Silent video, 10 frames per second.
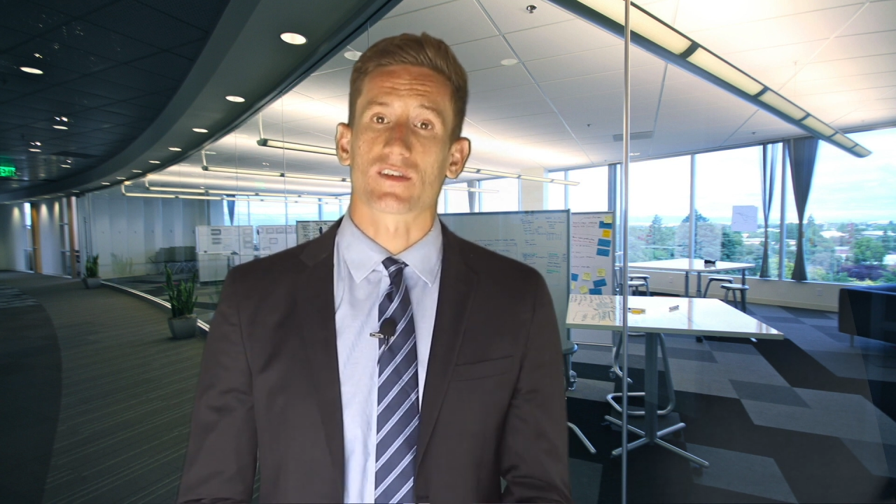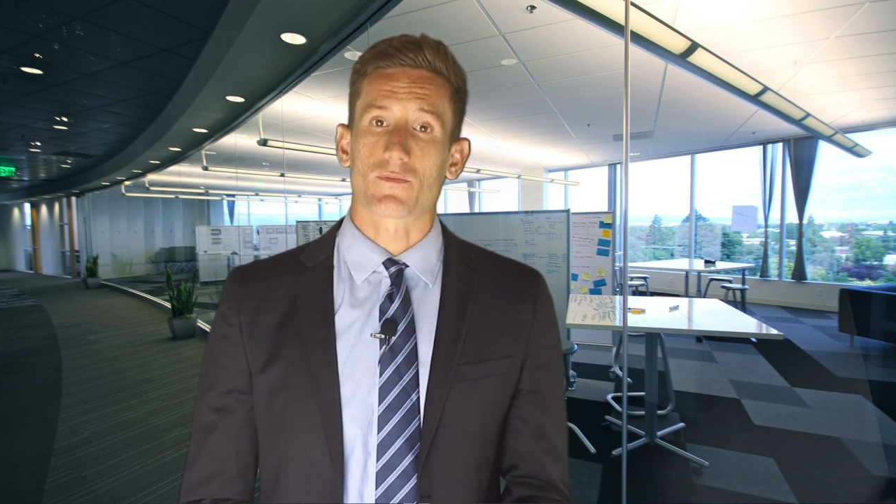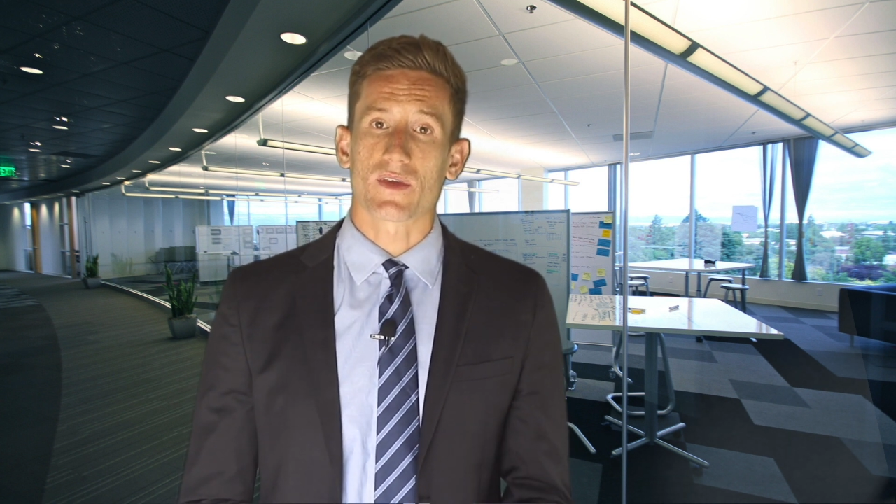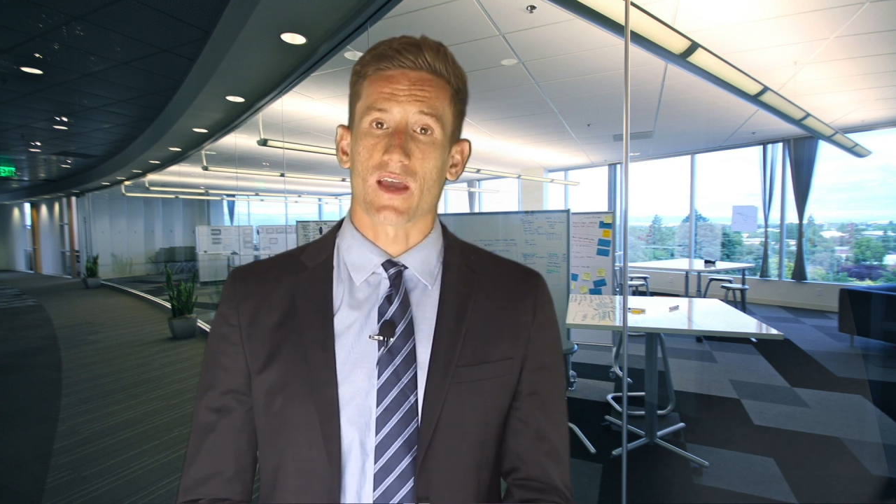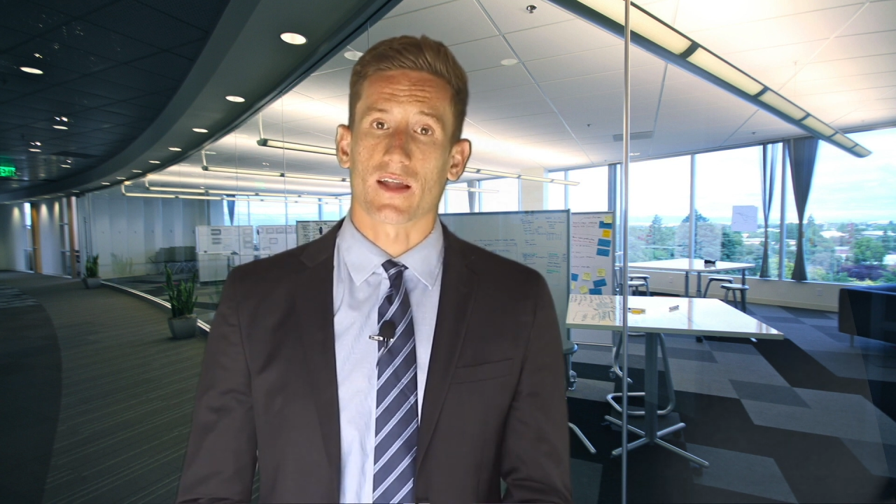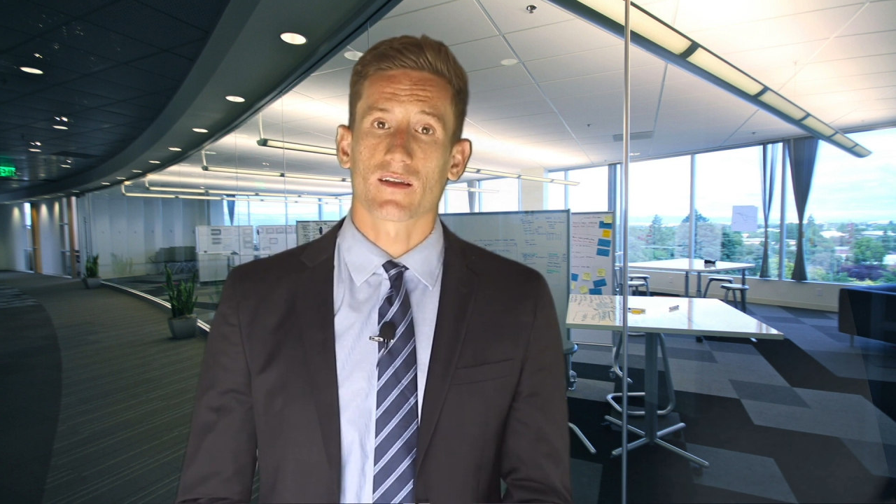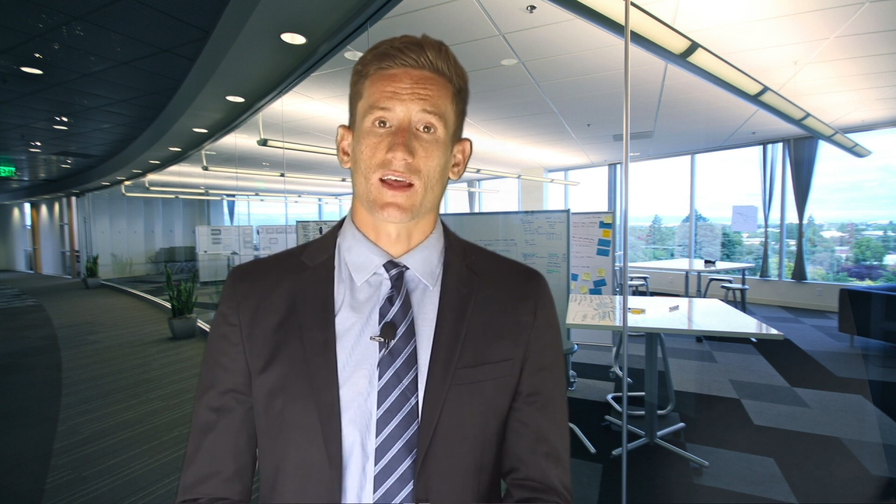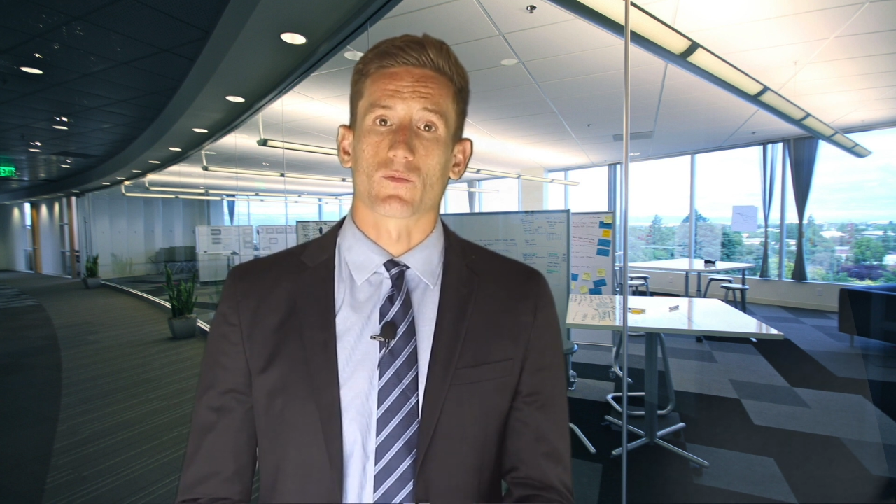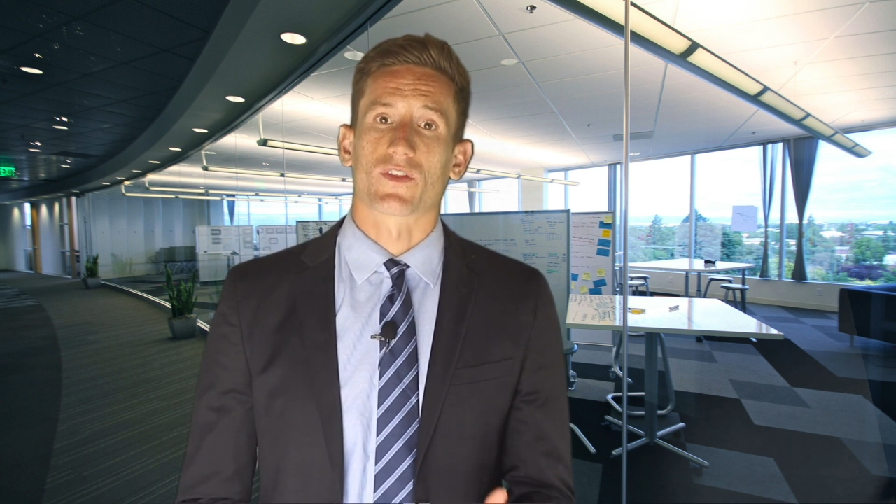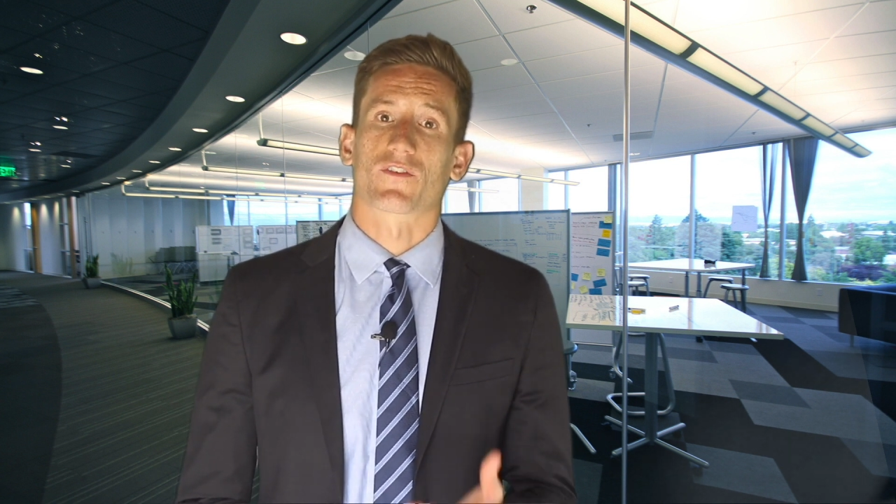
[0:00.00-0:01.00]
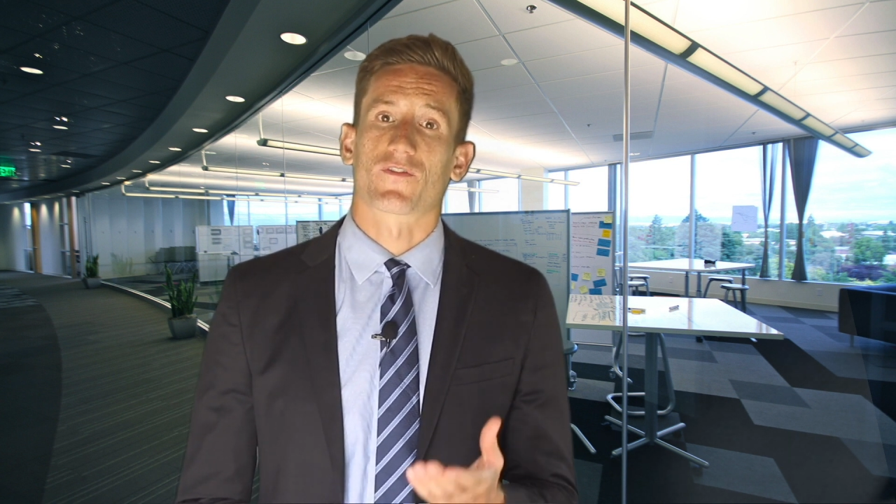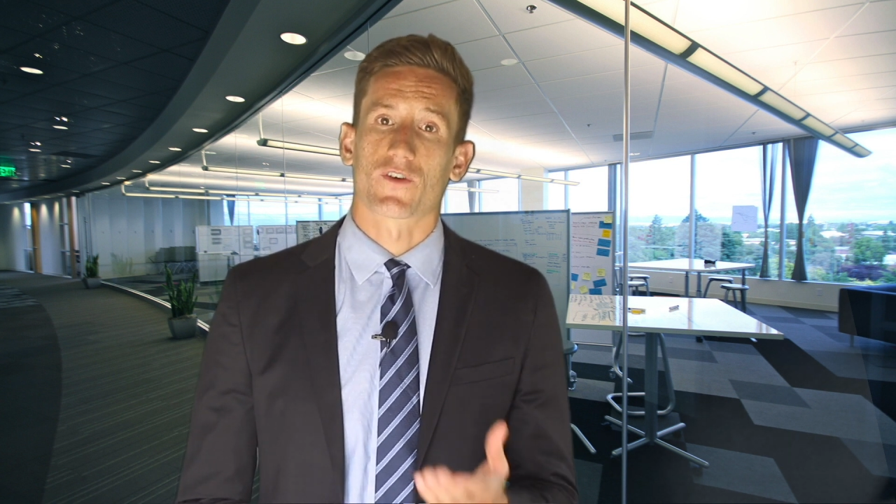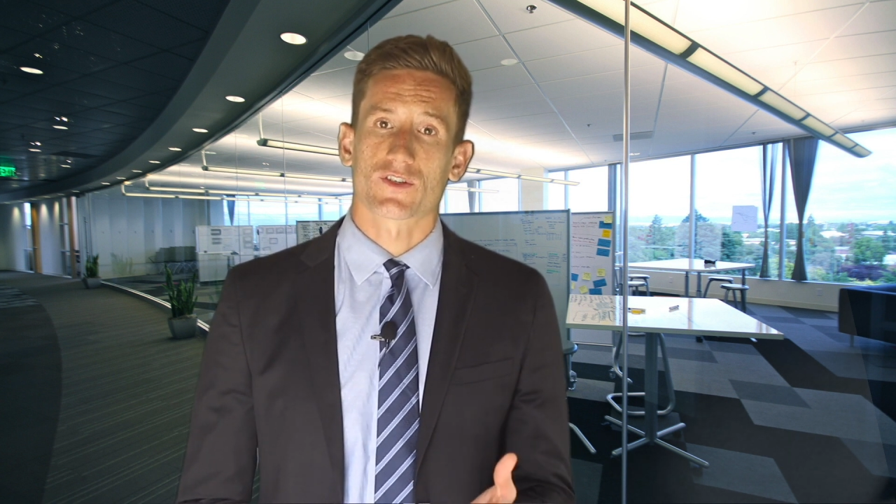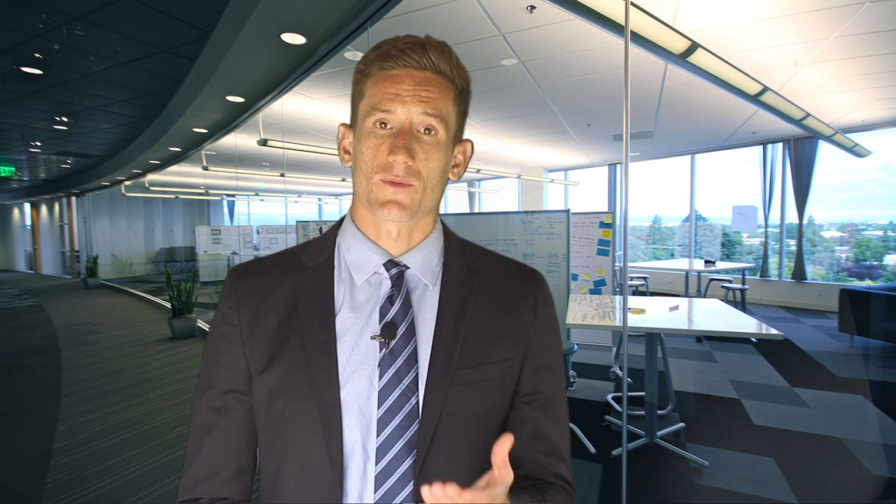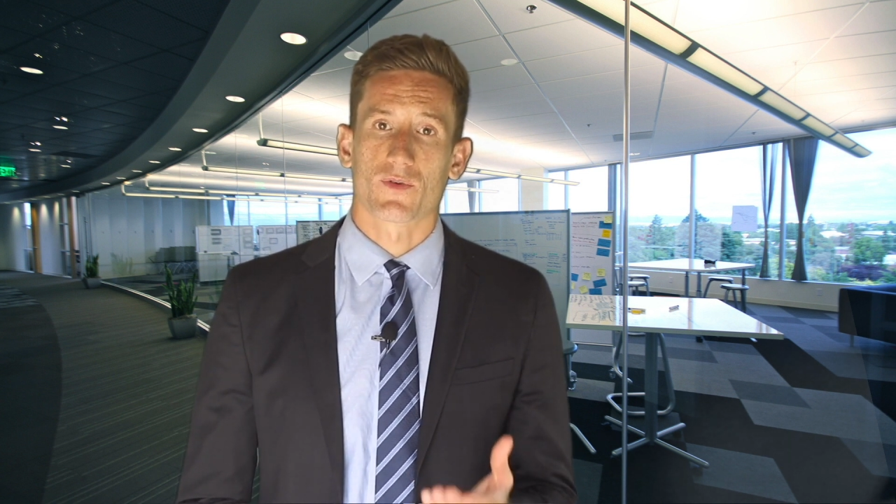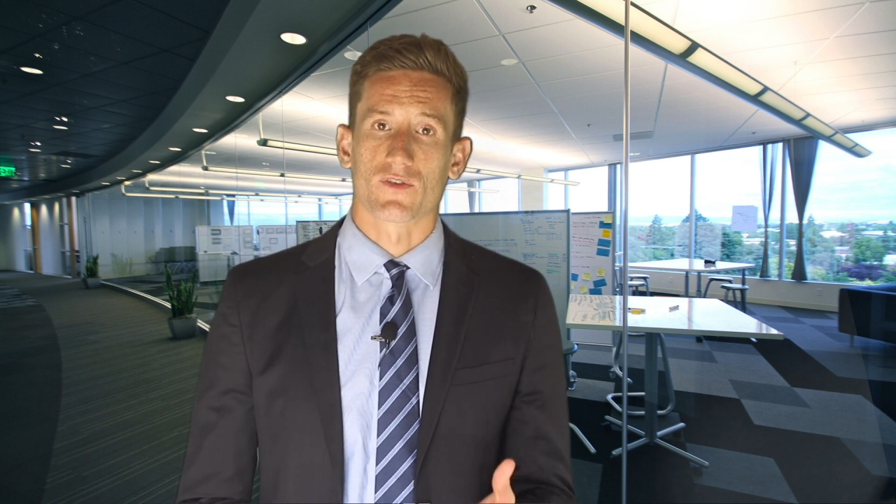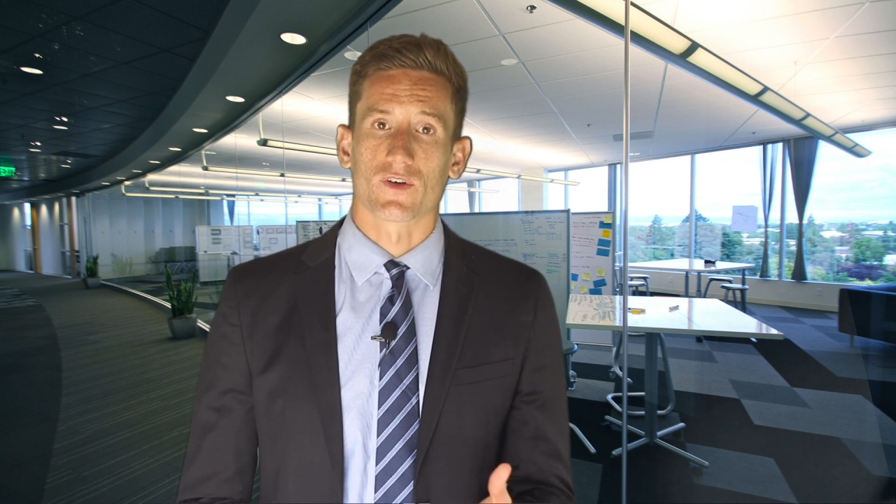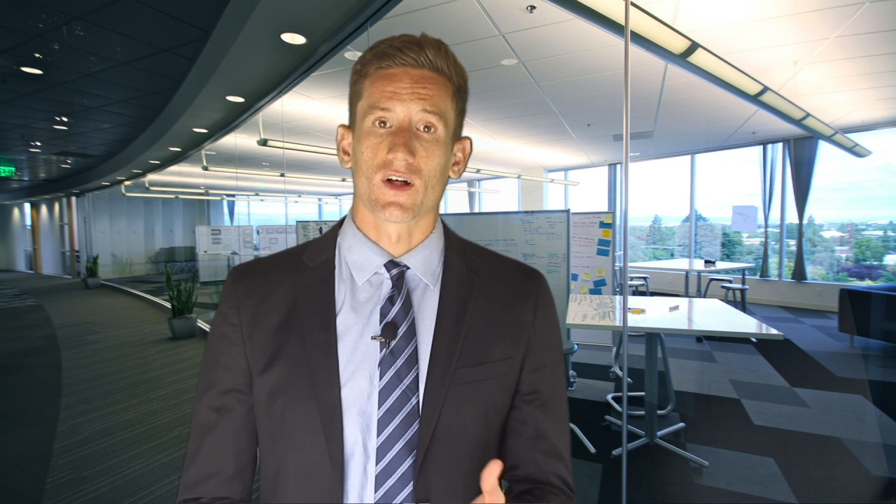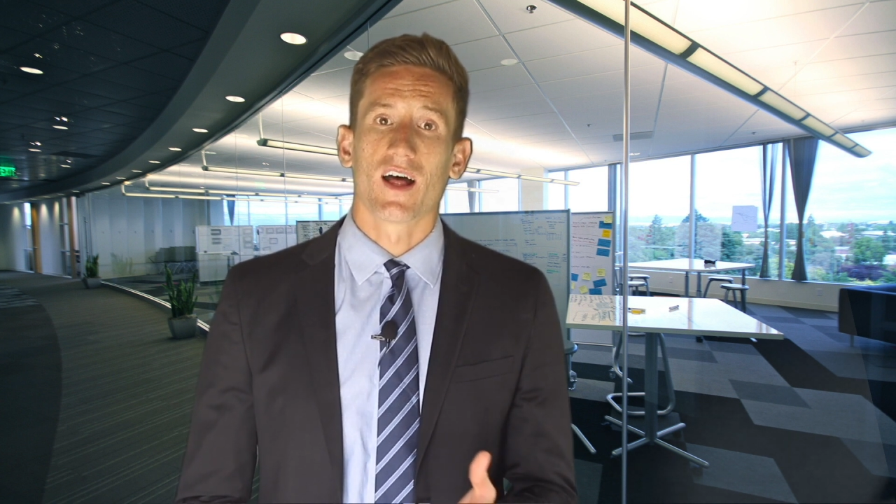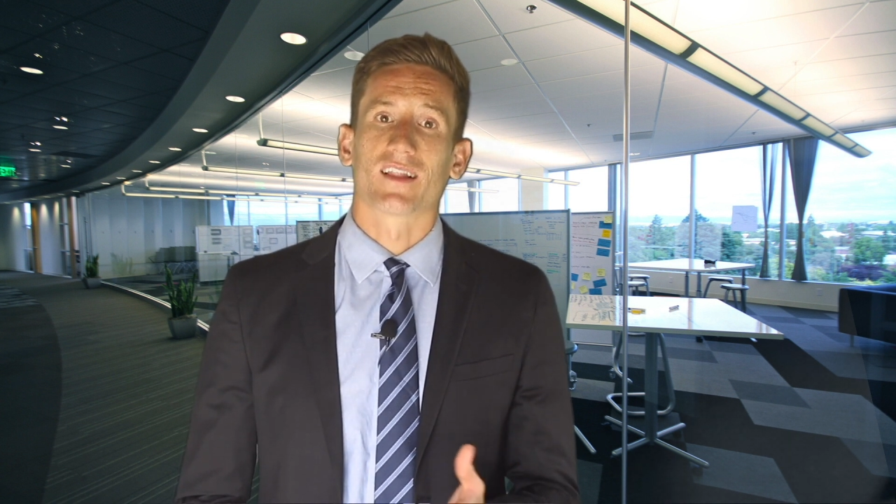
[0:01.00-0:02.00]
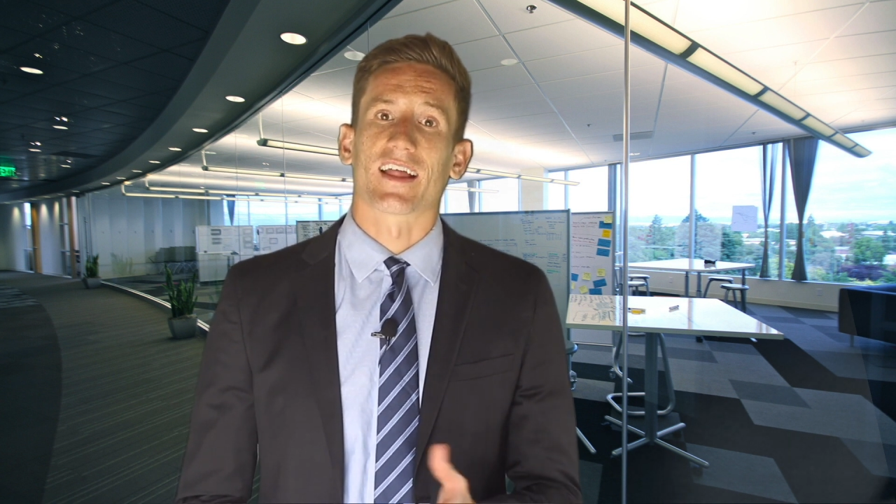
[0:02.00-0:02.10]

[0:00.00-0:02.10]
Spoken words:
CPN and with a first approval